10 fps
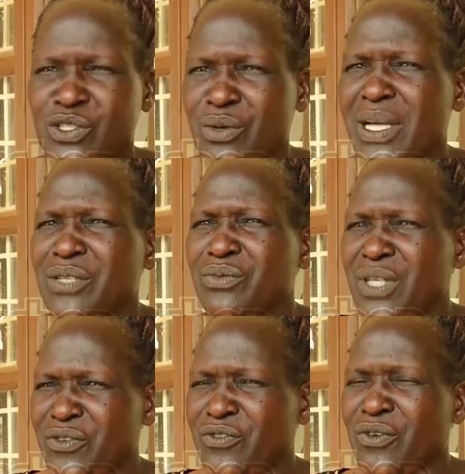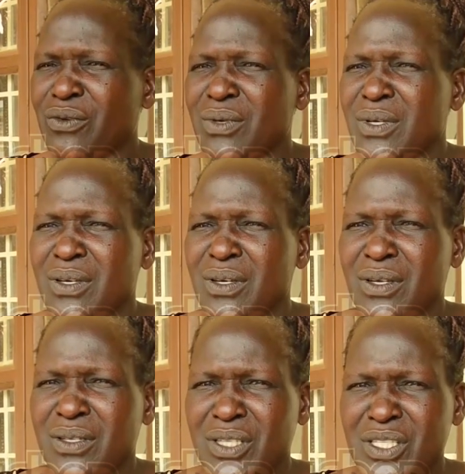so much grateful. Thank
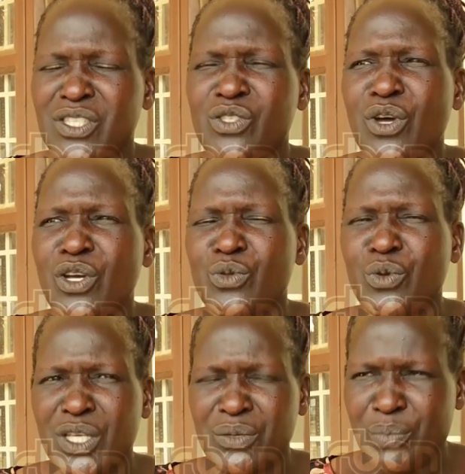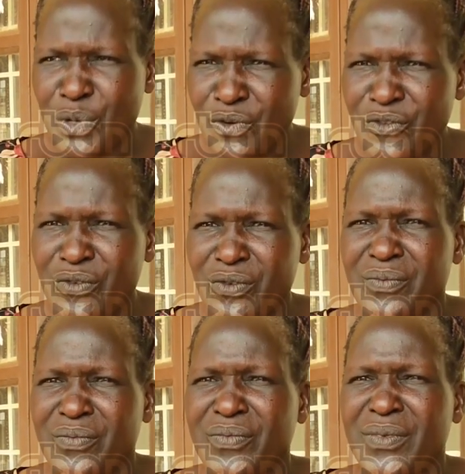you. This is going to improve
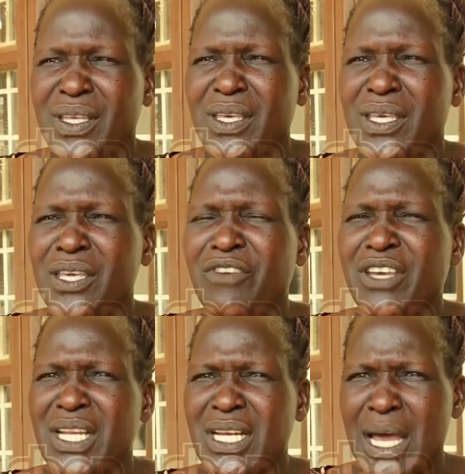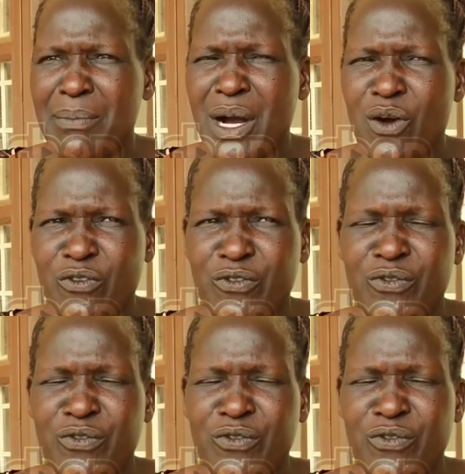even the number of